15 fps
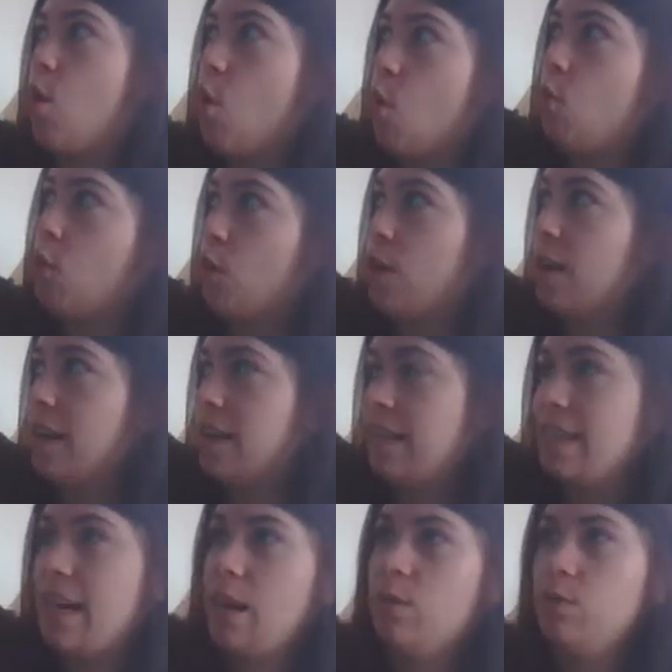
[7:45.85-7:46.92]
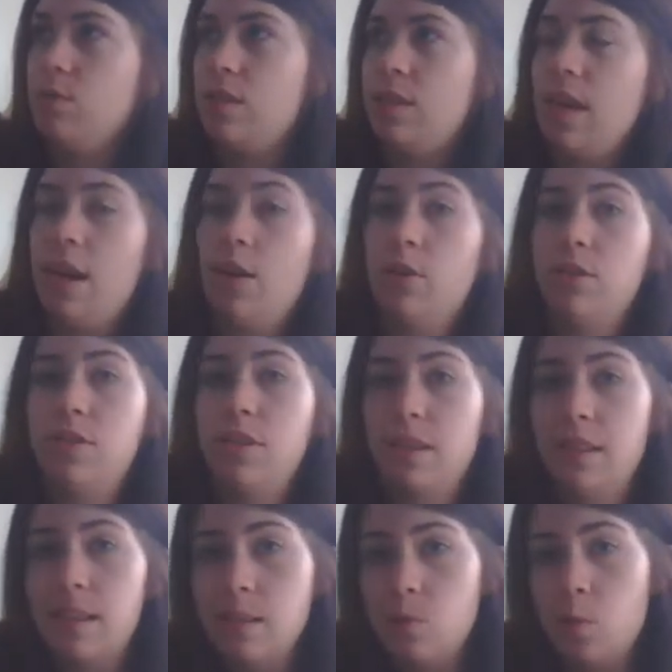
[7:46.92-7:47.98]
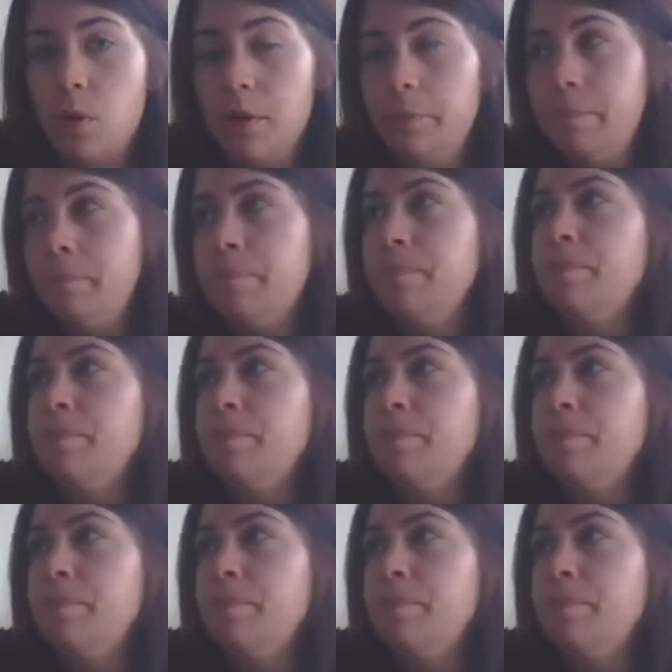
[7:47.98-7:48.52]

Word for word: over and downstairs to this one.